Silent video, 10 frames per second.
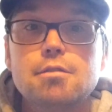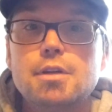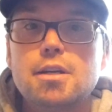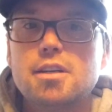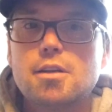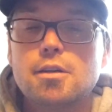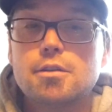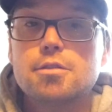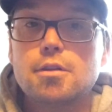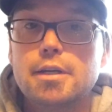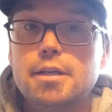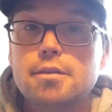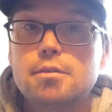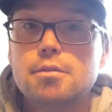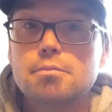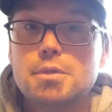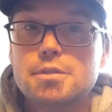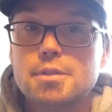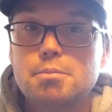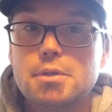Very current related.
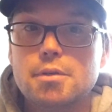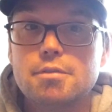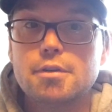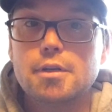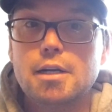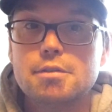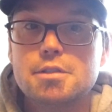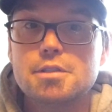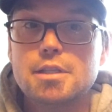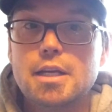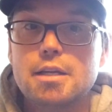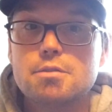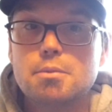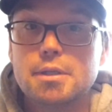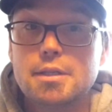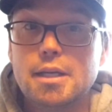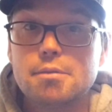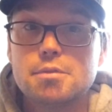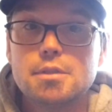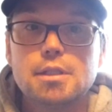Mississippi River obviously has wing
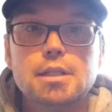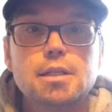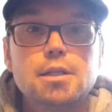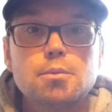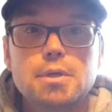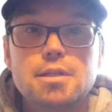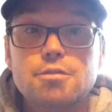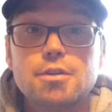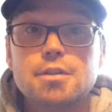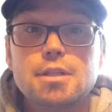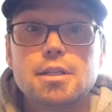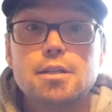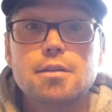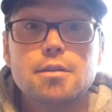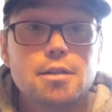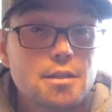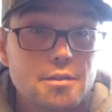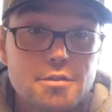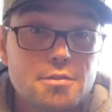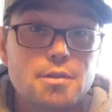dams, way different than
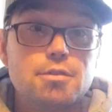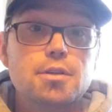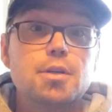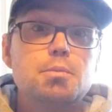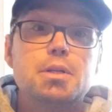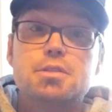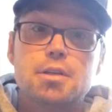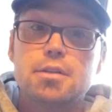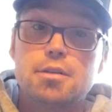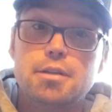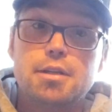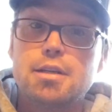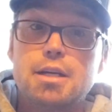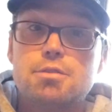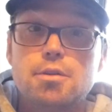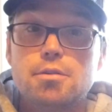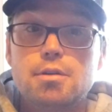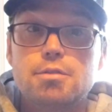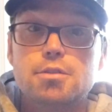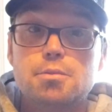this river and a bunch of other like natural
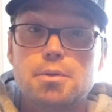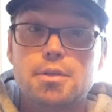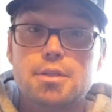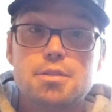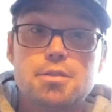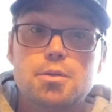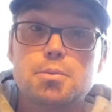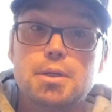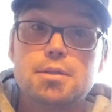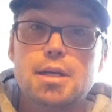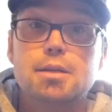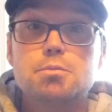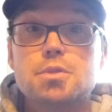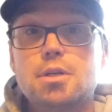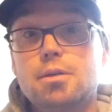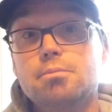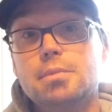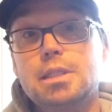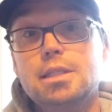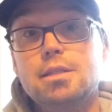rivers where there is no wing dams.
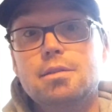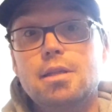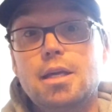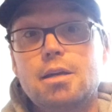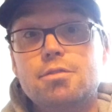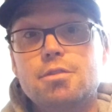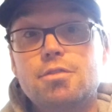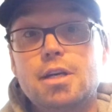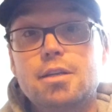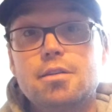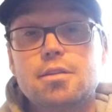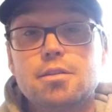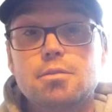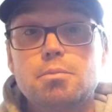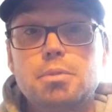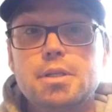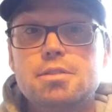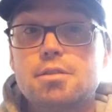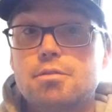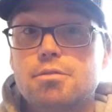They have to find the
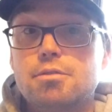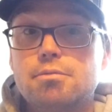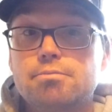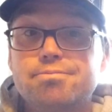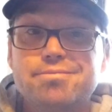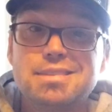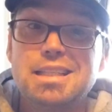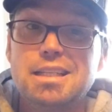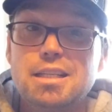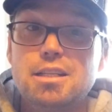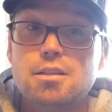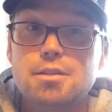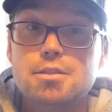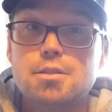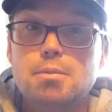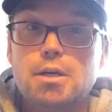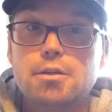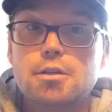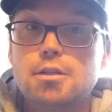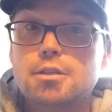place of least amount
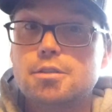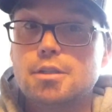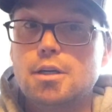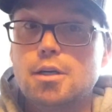of current.